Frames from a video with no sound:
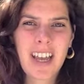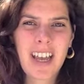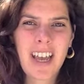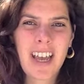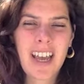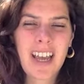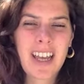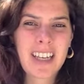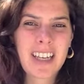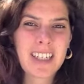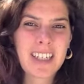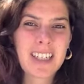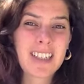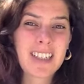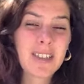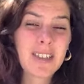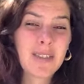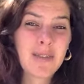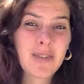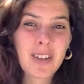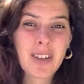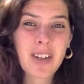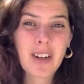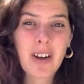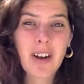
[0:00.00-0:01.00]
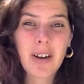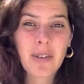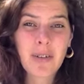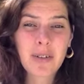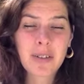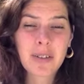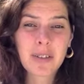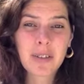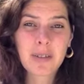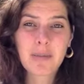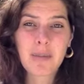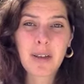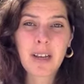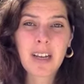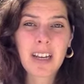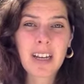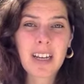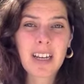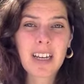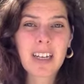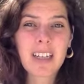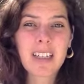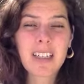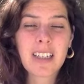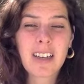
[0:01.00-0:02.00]
And in this video, I want to make
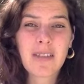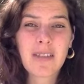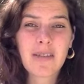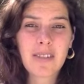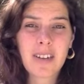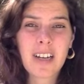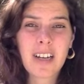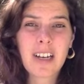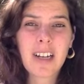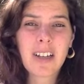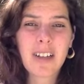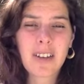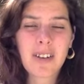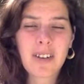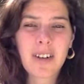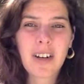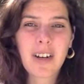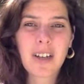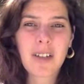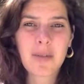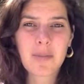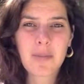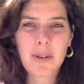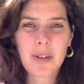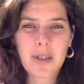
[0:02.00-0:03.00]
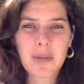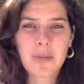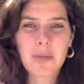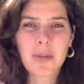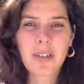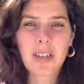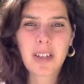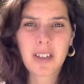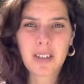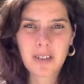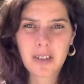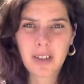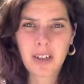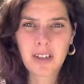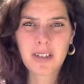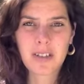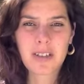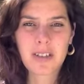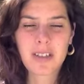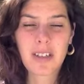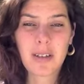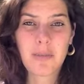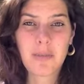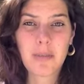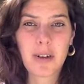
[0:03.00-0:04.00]
clear that really yoga is much more than
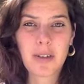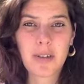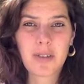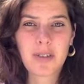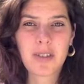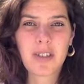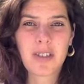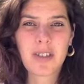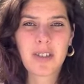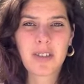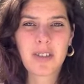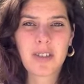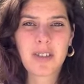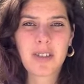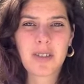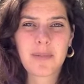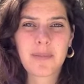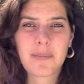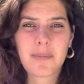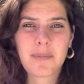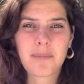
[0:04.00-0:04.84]
just the postures.